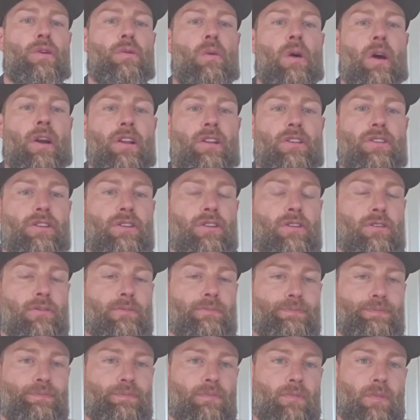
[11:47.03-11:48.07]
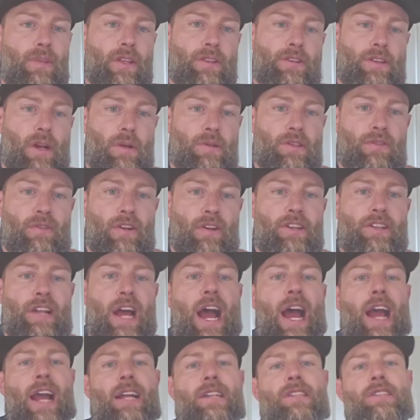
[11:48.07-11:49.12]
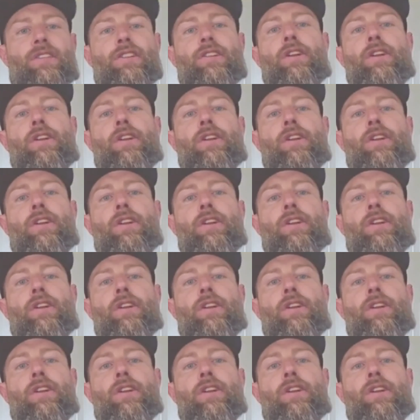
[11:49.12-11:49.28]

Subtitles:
want to do in terms of our diets,